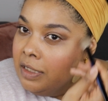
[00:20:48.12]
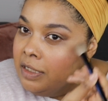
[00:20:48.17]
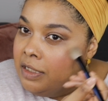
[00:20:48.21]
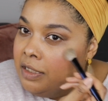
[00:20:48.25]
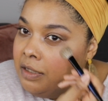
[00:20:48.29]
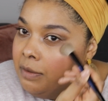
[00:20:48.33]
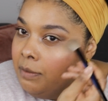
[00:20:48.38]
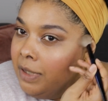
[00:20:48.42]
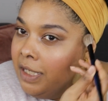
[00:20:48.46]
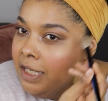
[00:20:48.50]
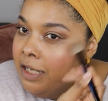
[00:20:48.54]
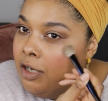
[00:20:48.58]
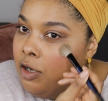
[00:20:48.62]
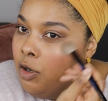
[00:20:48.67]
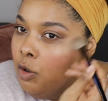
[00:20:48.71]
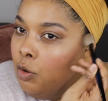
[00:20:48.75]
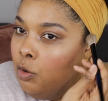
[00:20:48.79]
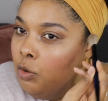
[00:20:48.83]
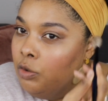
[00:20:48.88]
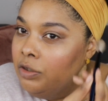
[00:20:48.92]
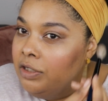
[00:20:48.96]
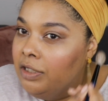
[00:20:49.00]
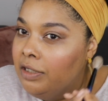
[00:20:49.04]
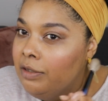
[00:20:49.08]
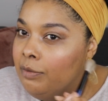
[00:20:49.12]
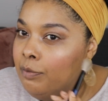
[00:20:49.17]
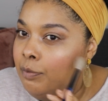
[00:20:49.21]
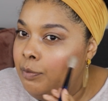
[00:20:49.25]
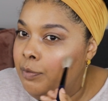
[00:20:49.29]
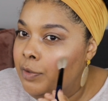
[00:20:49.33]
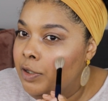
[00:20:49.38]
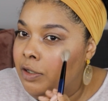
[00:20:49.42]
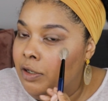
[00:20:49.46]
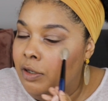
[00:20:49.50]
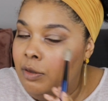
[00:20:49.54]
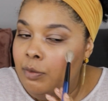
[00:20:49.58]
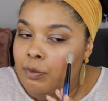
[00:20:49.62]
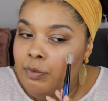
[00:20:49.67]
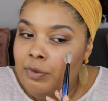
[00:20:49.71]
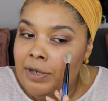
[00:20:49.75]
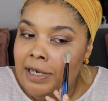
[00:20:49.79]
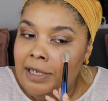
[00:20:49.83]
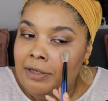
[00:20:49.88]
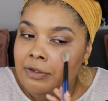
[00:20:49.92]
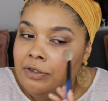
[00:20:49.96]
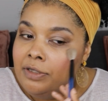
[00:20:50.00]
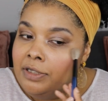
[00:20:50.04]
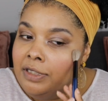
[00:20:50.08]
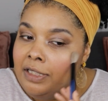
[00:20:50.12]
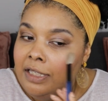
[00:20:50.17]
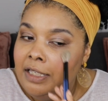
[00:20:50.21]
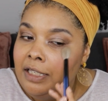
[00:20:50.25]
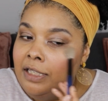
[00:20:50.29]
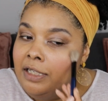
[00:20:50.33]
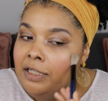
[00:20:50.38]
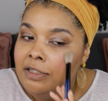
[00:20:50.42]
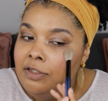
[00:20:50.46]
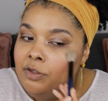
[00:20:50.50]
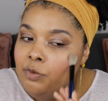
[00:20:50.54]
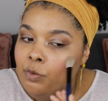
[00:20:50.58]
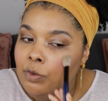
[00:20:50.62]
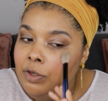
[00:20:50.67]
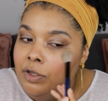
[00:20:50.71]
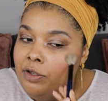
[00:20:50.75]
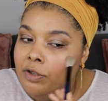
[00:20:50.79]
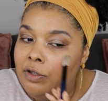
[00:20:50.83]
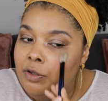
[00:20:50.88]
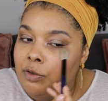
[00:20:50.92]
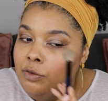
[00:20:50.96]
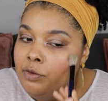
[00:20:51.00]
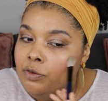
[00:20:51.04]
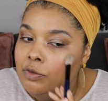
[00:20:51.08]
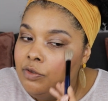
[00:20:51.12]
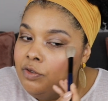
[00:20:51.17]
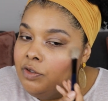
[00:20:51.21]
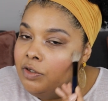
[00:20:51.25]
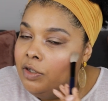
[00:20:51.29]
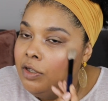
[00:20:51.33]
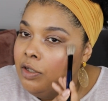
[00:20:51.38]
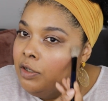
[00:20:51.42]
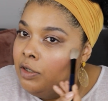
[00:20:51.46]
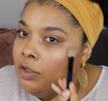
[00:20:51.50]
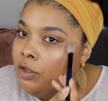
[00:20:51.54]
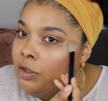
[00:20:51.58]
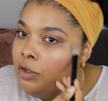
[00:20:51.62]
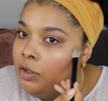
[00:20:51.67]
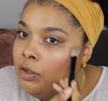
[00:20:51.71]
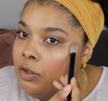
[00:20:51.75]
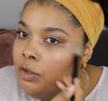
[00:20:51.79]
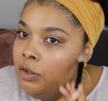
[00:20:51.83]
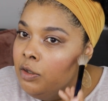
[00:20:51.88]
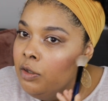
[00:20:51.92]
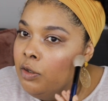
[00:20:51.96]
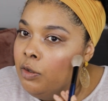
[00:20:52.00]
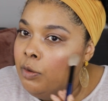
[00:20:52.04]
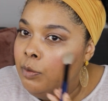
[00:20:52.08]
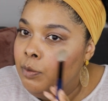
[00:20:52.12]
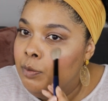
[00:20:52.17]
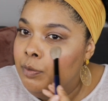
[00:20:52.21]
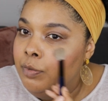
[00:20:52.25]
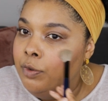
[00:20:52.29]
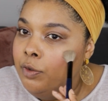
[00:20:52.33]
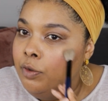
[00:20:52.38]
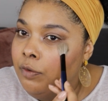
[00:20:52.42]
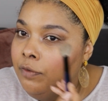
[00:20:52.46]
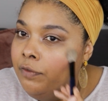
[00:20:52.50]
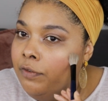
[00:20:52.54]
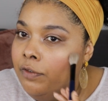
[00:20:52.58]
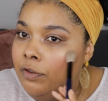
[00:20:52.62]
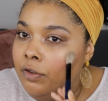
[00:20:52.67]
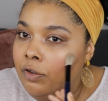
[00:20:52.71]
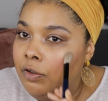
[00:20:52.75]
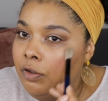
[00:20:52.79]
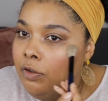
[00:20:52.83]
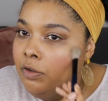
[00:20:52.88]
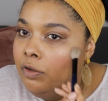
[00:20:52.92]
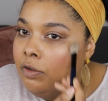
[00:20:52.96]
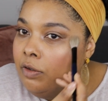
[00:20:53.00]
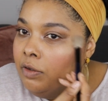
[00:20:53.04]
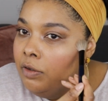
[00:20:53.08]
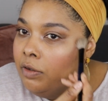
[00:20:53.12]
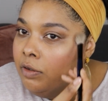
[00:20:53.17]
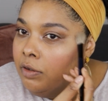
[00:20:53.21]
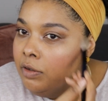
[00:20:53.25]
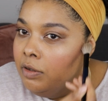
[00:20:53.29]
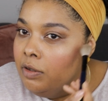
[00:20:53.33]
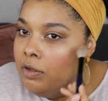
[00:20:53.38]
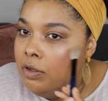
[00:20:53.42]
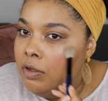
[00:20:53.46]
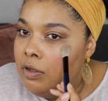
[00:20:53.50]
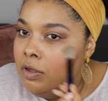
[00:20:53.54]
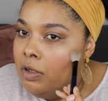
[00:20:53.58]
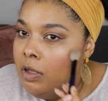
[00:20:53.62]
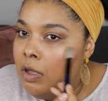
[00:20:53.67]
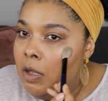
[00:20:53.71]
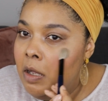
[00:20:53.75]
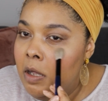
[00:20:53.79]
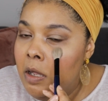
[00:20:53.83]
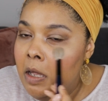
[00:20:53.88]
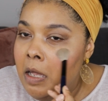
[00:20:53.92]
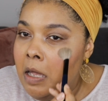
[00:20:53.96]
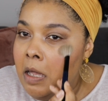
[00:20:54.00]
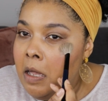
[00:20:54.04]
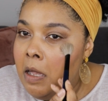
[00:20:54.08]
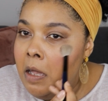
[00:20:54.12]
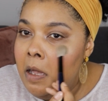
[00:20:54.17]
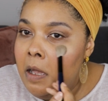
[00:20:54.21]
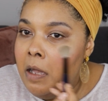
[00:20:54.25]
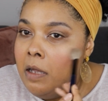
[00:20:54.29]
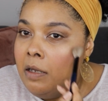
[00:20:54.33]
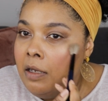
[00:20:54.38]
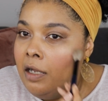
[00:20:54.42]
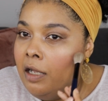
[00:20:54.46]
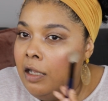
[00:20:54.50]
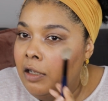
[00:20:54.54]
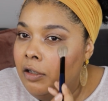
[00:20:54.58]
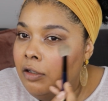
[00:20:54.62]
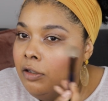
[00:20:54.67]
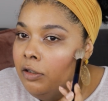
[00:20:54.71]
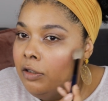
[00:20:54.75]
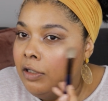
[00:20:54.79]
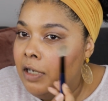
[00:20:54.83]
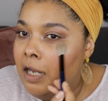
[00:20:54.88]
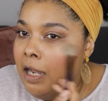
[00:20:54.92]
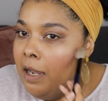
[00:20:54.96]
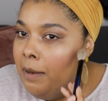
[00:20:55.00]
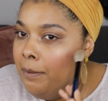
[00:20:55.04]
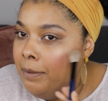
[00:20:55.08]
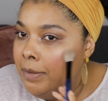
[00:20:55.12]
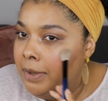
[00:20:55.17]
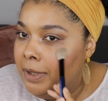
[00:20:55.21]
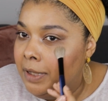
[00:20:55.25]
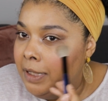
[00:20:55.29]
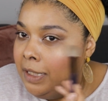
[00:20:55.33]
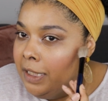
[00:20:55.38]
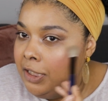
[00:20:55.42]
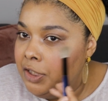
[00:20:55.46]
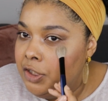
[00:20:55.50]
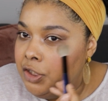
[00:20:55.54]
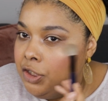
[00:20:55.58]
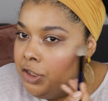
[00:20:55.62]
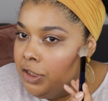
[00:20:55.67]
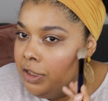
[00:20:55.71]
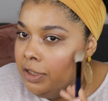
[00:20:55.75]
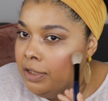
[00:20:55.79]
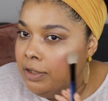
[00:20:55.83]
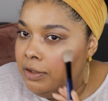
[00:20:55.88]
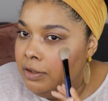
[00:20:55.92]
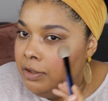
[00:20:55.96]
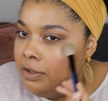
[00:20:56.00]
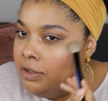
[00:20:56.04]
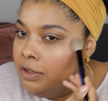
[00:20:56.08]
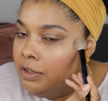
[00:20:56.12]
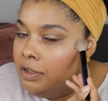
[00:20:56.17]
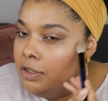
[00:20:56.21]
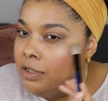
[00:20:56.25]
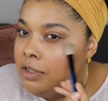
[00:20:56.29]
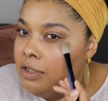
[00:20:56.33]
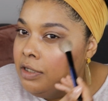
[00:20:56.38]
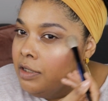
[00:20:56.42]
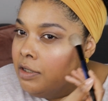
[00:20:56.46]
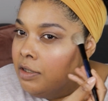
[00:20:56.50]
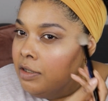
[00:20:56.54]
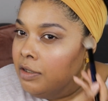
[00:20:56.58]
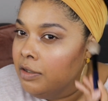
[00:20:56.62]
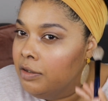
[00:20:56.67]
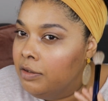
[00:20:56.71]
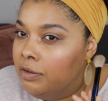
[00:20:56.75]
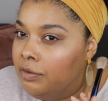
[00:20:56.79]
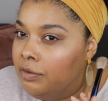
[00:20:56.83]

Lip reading: To me, gold and, you know, brown skin, it's one of those beautiful color combinations.